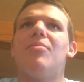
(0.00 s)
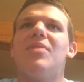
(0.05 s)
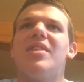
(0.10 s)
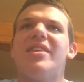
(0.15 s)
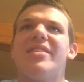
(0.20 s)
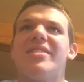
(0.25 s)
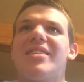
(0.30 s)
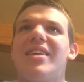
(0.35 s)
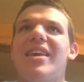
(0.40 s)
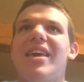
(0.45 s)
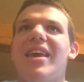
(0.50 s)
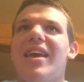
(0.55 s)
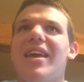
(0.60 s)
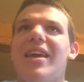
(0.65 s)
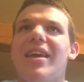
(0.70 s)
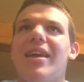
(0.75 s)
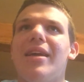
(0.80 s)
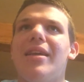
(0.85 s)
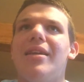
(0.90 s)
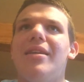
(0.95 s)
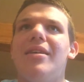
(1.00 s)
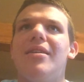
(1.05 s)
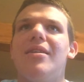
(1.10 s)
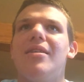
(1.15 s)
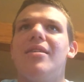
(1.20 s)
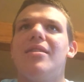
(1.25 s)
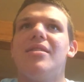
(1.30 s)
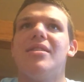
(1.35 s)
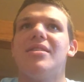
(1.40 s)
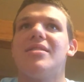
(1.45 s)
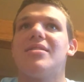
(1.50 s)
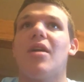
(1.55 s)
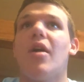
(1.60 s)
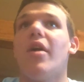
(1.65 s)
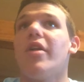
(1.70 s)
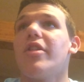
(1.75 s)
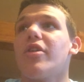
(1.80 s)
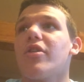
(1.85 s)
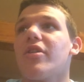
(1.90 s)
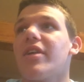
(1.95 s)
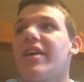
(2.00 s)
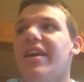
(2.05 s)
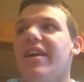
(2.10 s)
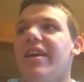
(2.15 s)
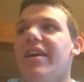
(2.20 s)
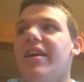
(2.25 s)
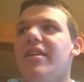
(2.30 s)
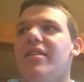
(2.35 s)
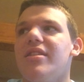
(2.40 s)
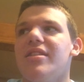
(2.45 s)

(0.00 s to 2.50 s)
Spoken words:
this kid, this other kid,